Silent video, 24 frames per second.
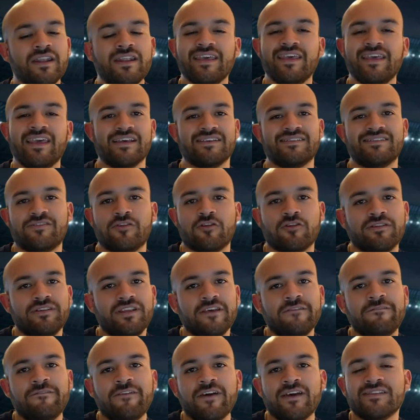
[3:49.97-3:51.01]
Yes, their
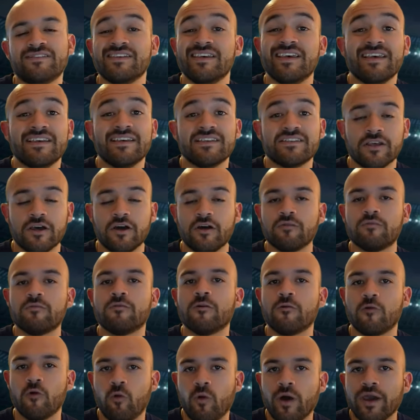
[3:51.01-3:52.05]
defense is
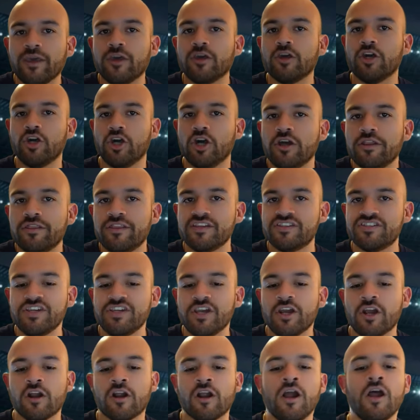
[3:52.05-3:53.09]
quite good this
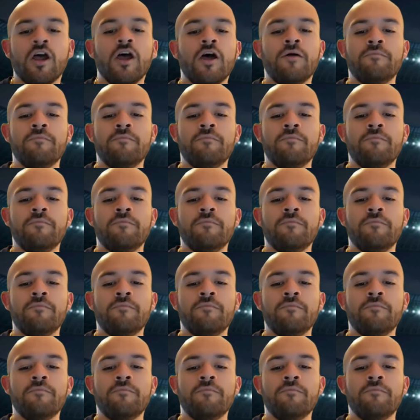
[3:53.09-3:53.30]
year,